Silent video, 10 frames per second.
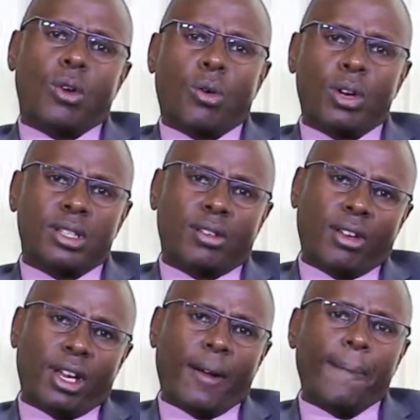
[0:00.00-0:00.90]
a quantity
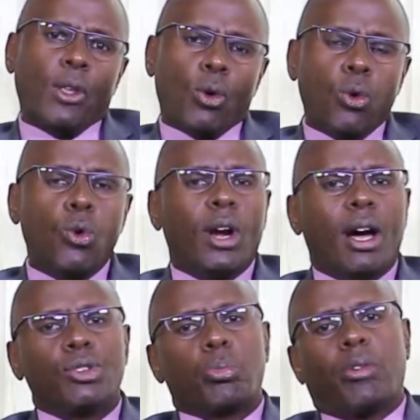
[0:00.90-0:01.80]
surveyor who
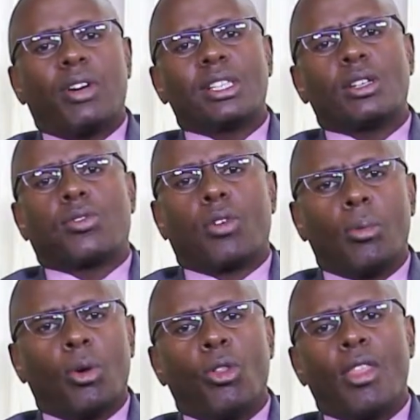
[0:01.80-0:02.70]
now supervises
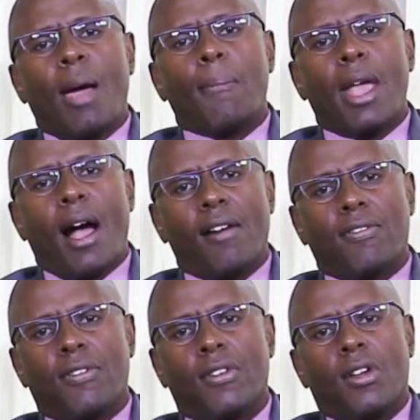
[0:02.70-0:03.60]
on their
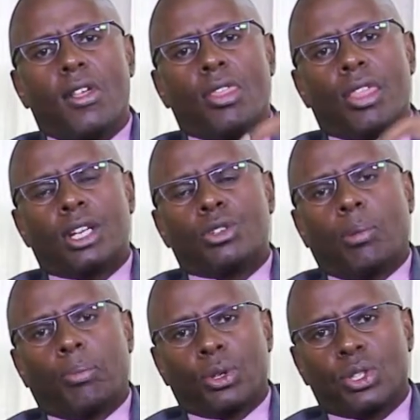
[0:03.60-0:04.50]
behalf that your
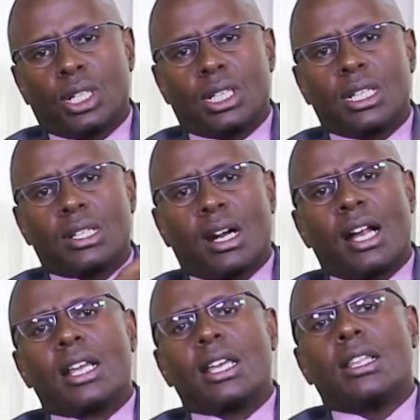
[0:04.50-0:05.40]
project is
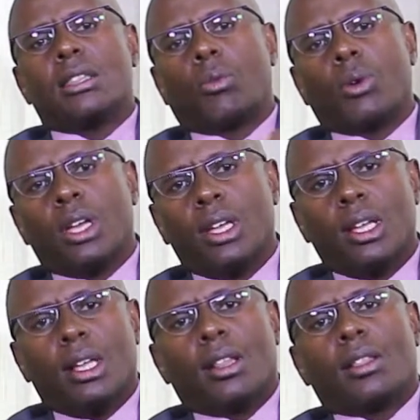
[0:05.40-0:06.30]
running in the way
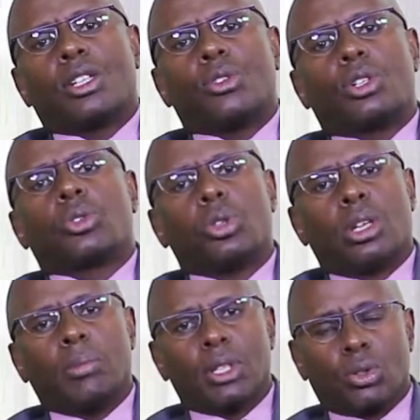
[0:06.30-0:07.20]
that you are told
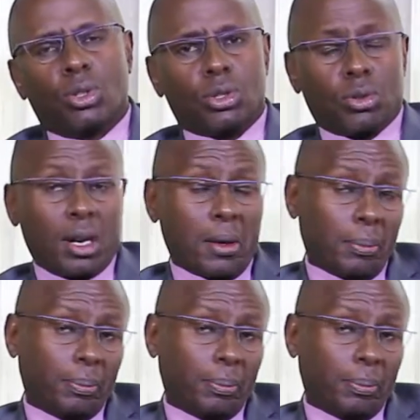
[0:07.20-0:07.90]
them it's going to run.